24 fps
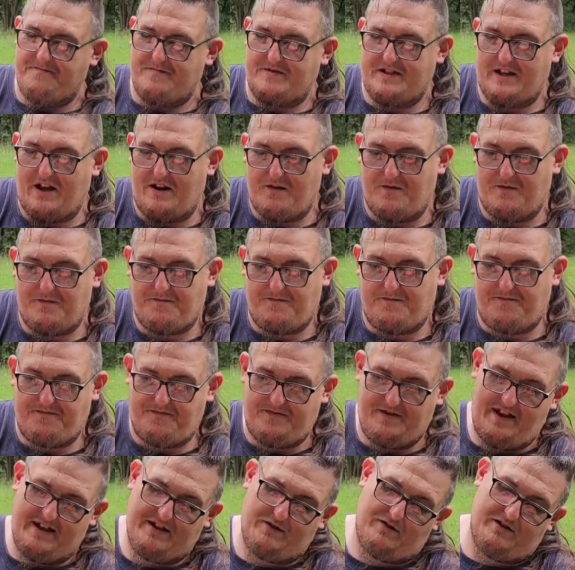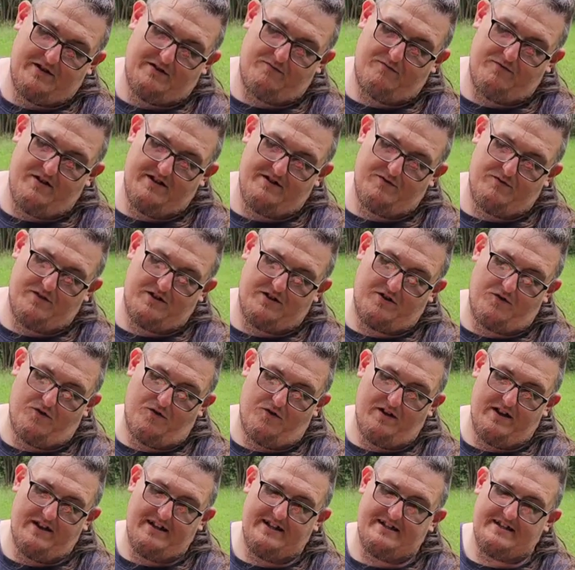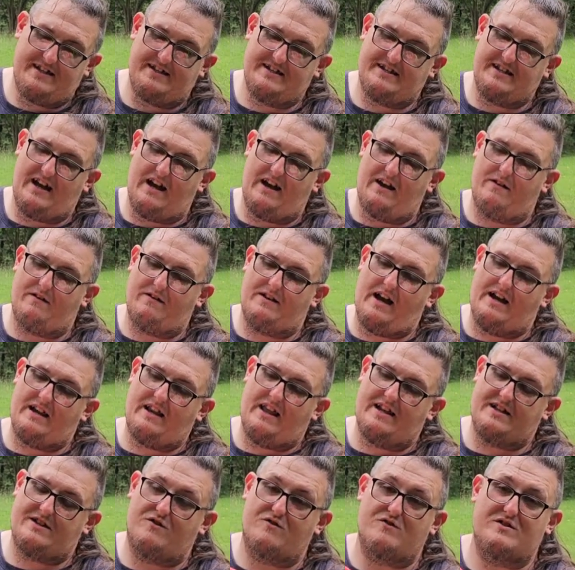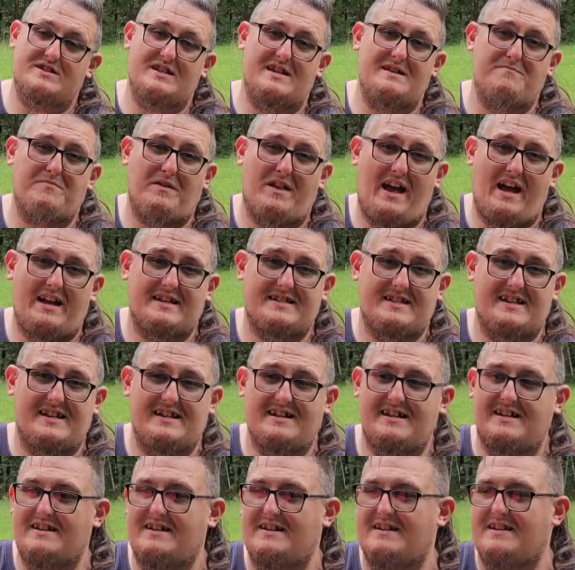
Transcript: So this one's cool. This is kind of like their Z plastic,